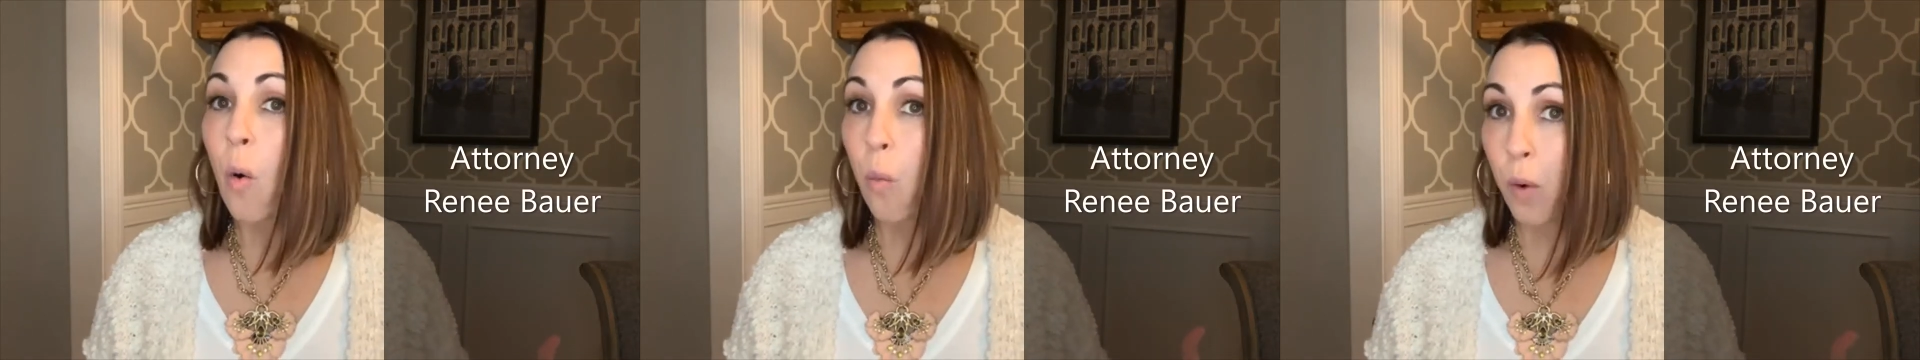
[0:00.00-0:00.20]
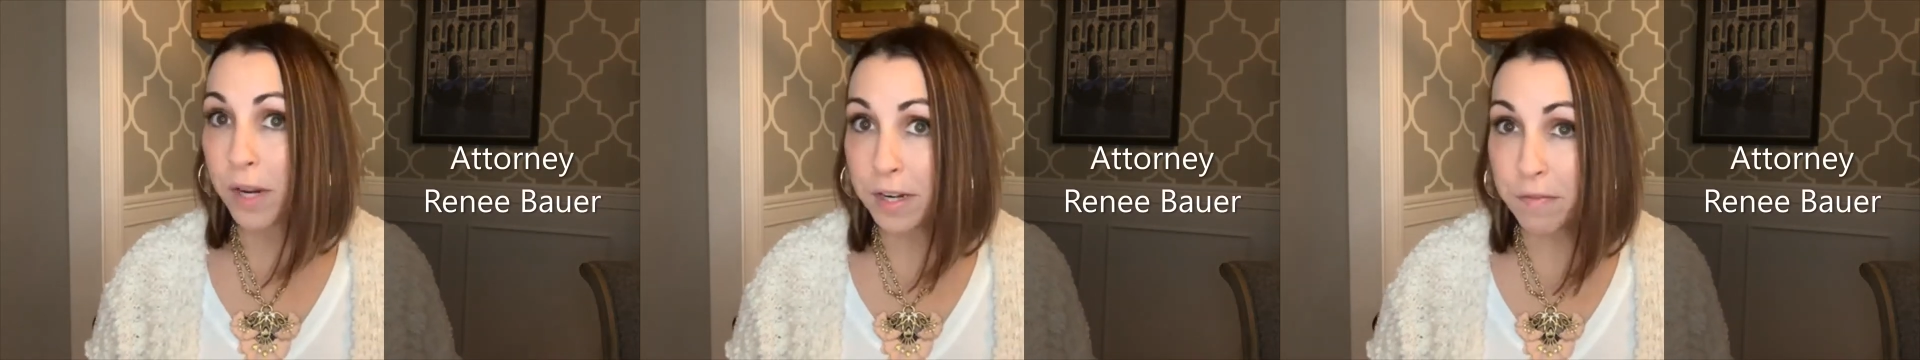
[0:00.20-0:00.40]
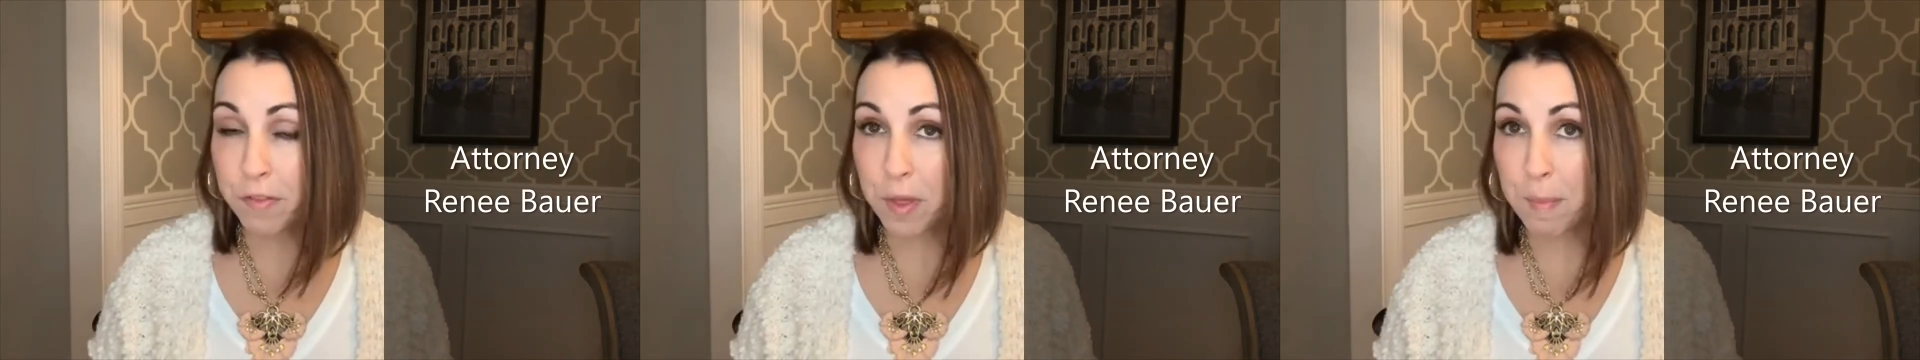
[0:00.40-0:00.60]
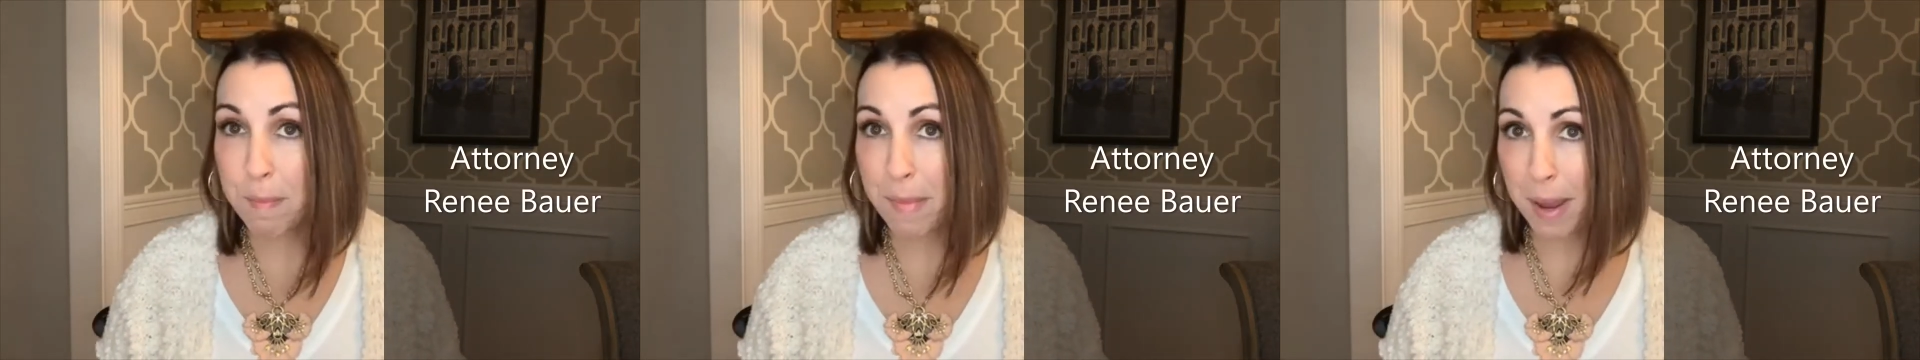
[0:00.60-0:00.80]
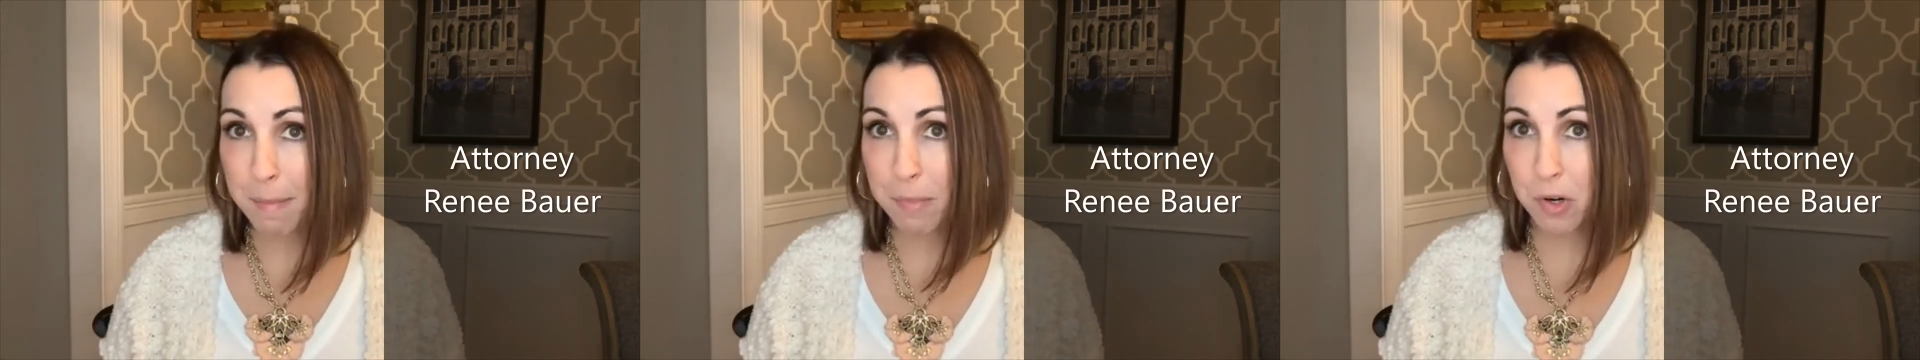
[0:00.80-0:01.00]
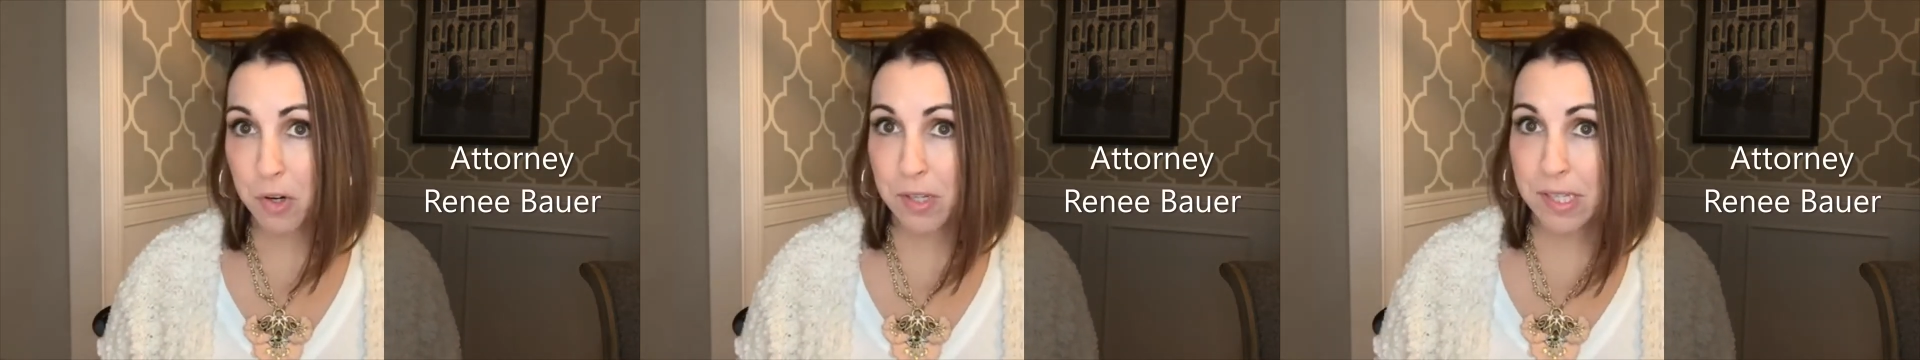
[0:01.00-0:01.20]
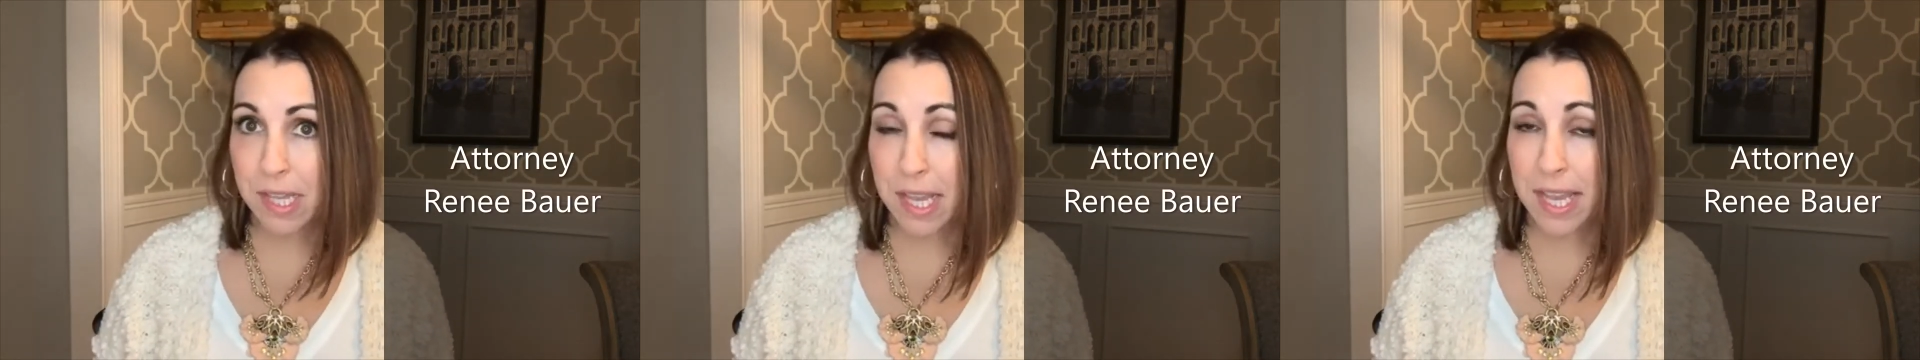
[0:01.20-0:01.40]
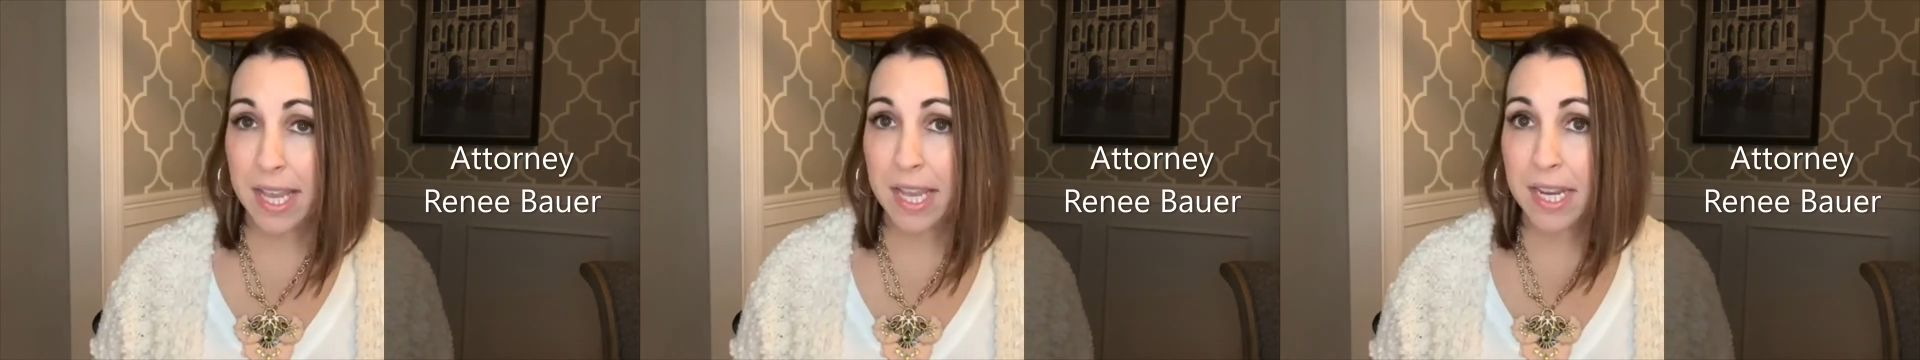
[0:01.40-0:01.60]
one of the
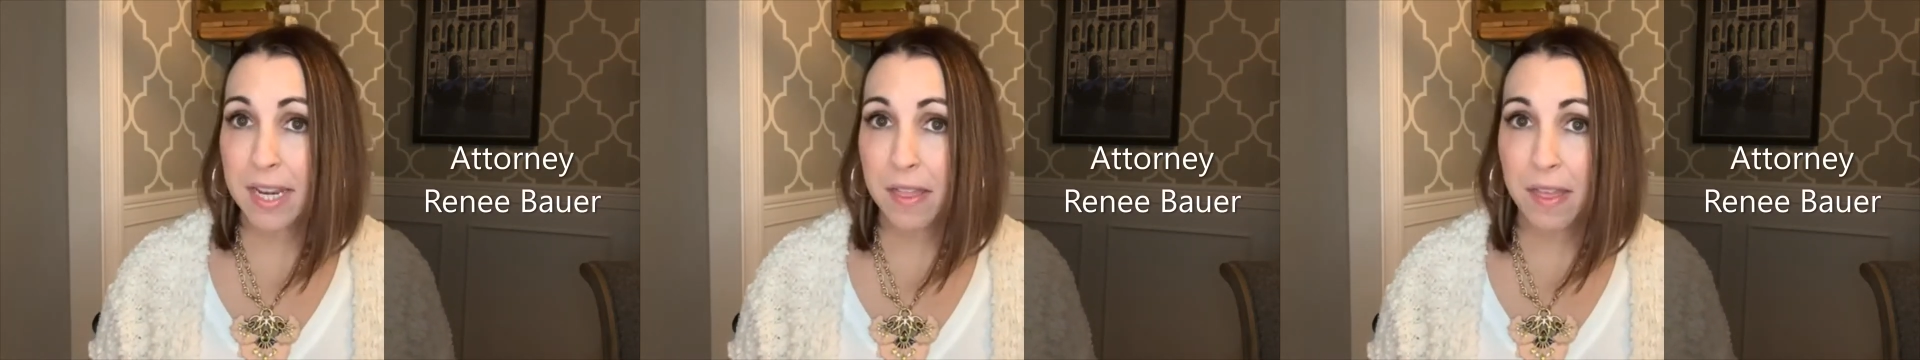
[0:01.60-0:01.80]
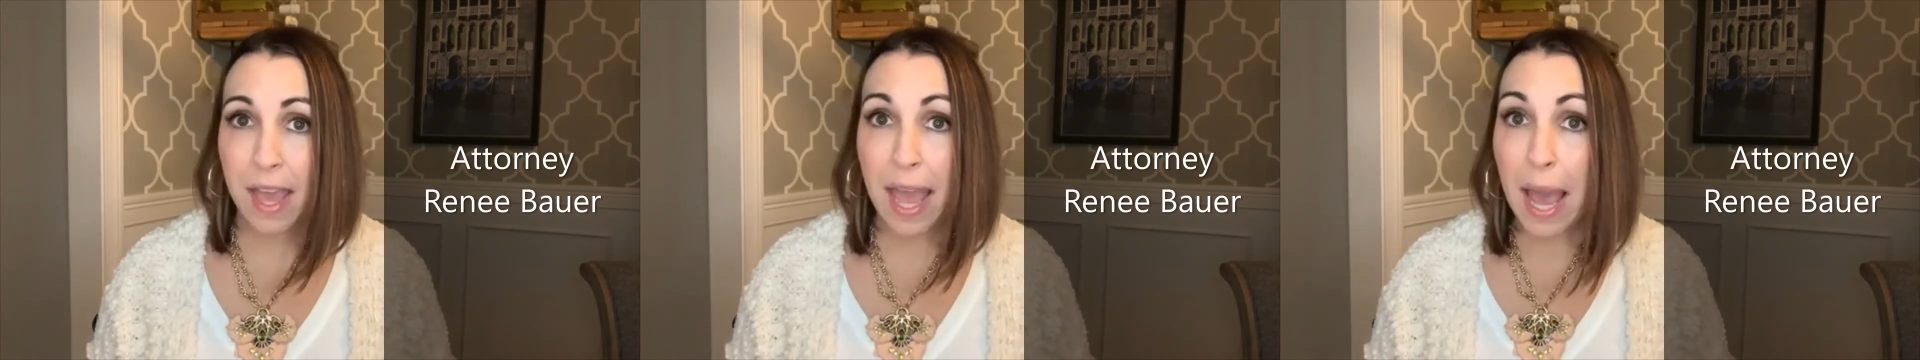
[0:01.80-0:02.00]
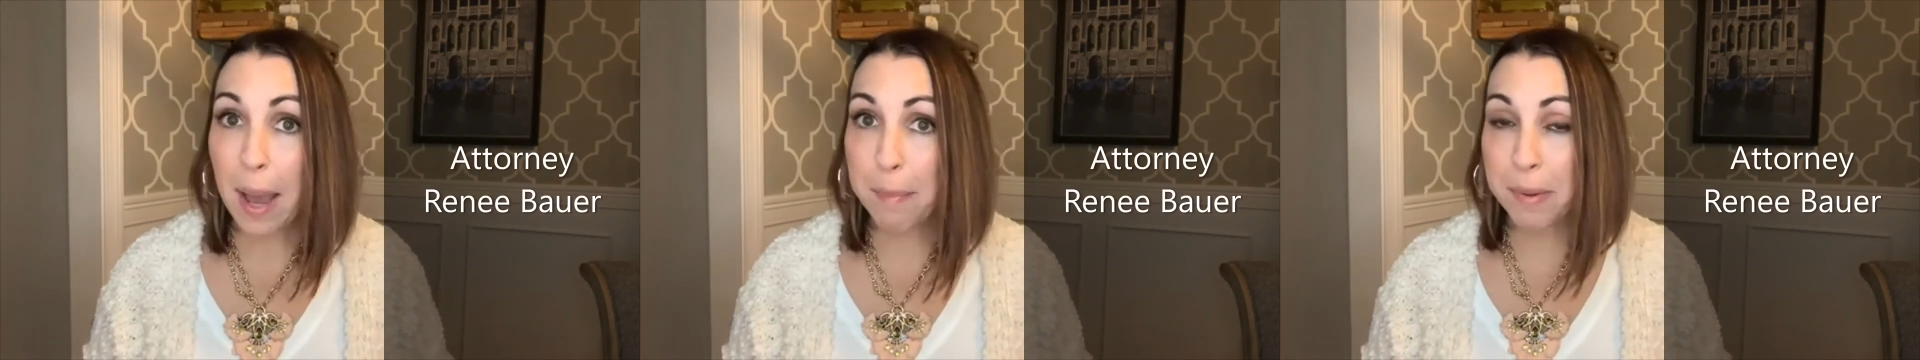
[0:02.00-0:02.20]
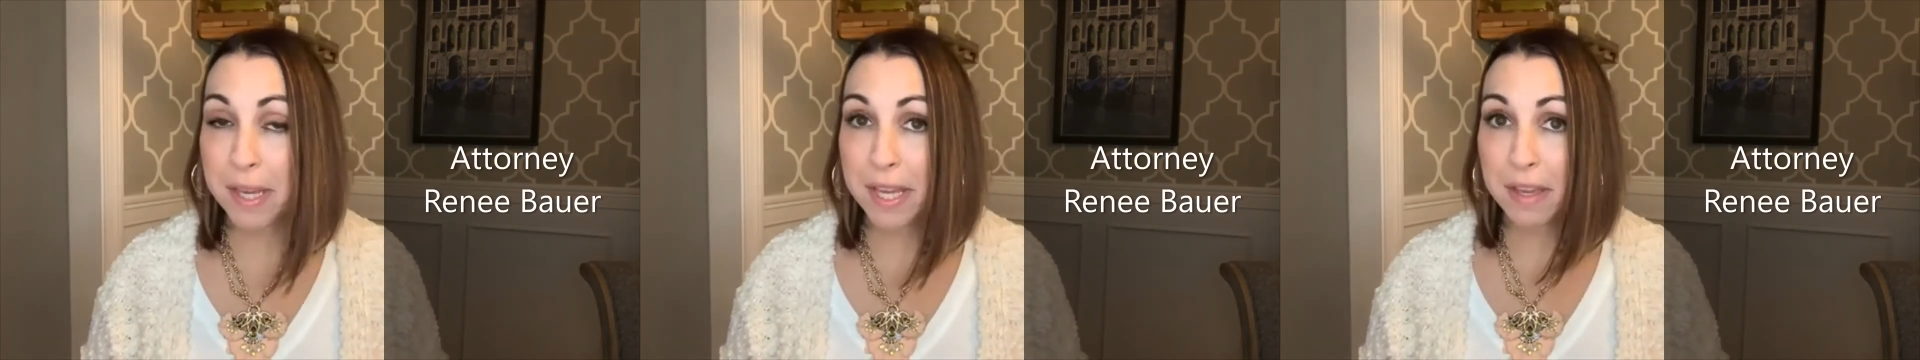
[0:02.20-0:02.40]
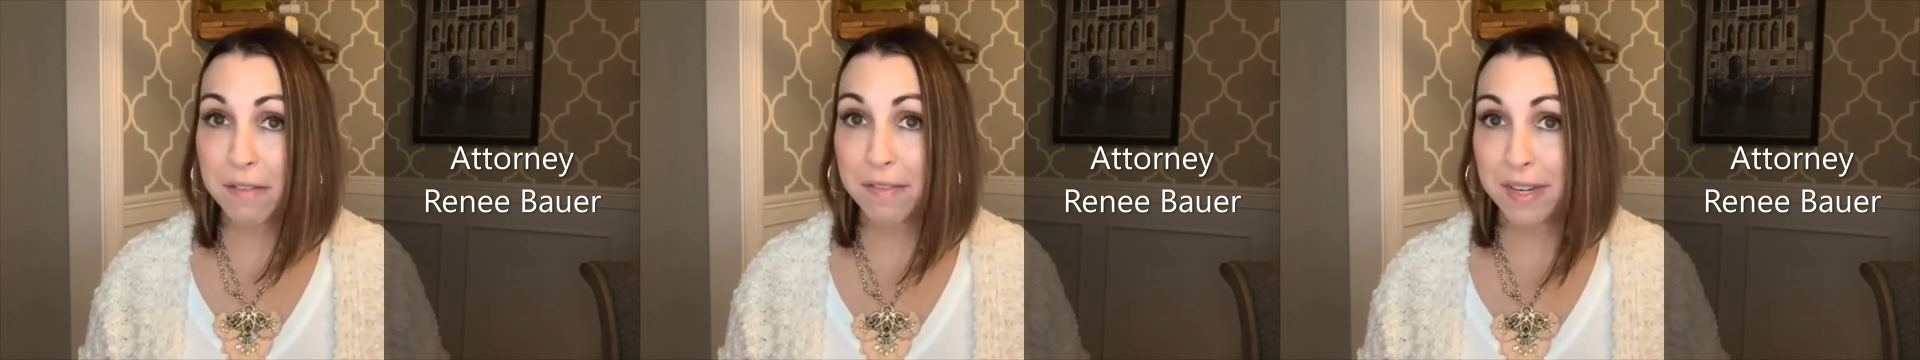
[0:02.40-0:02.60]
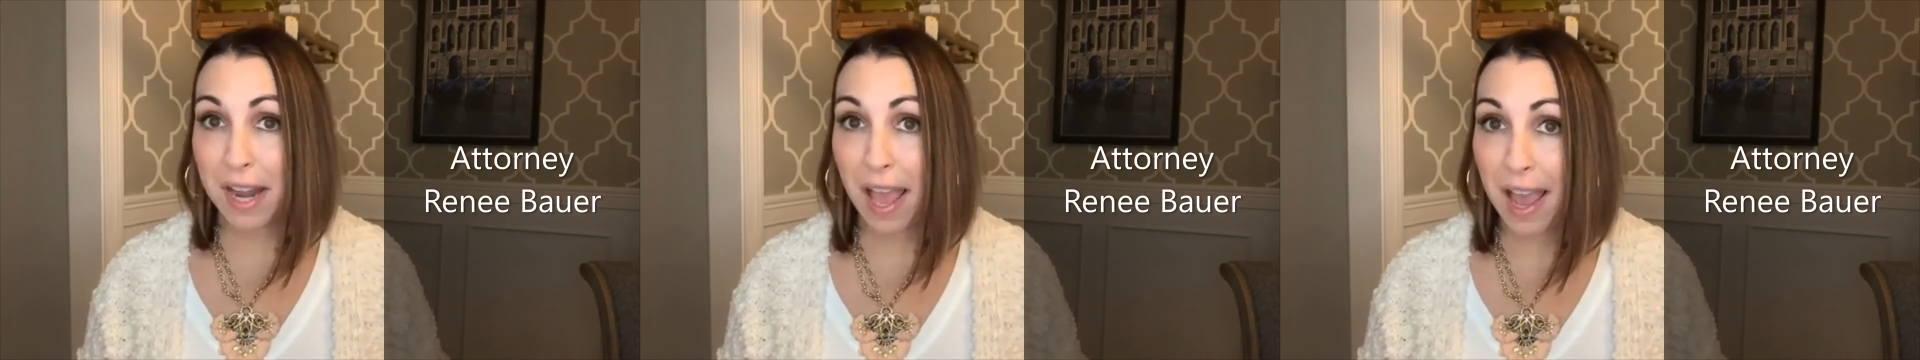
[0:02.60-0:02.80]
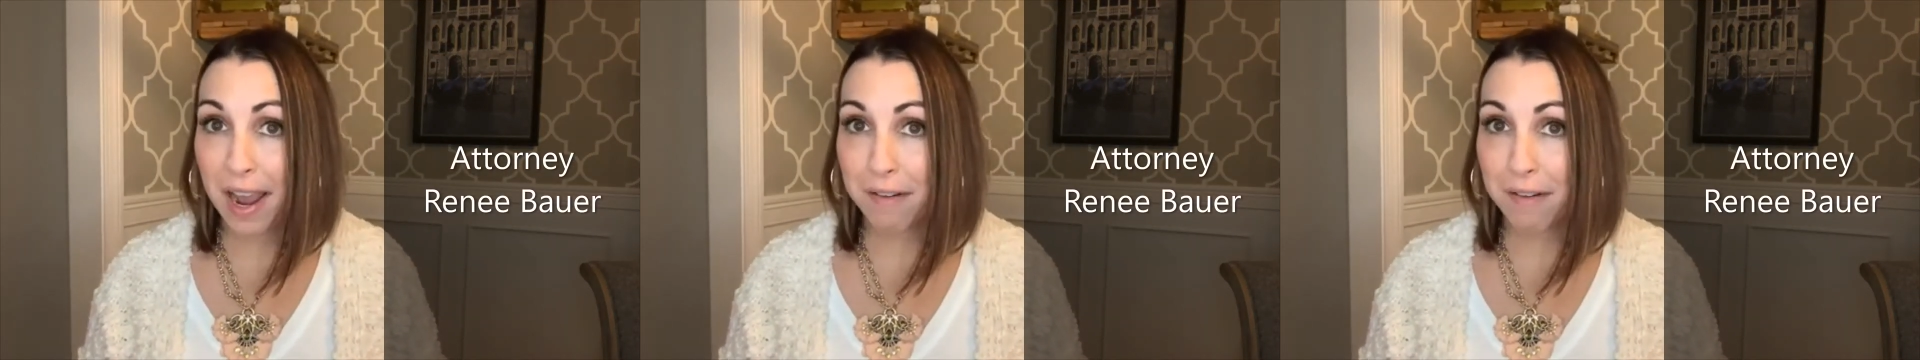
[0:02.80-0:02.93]
members in the Happy Even